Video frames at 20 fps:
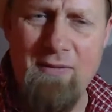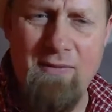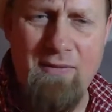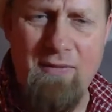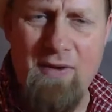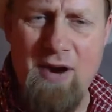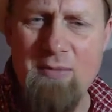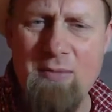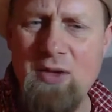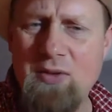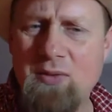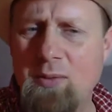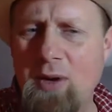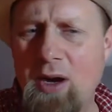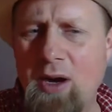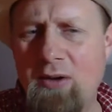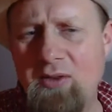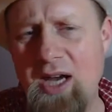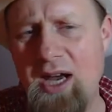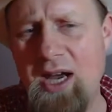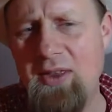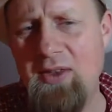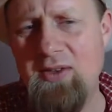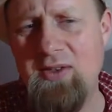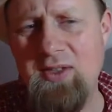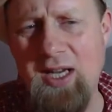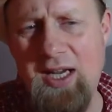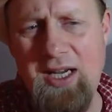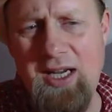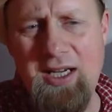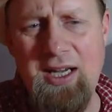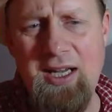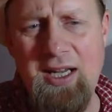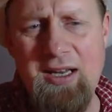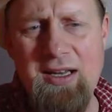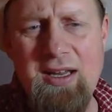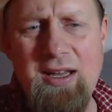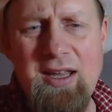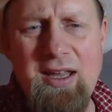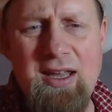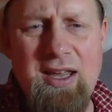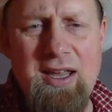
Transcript: farmers from outside the state can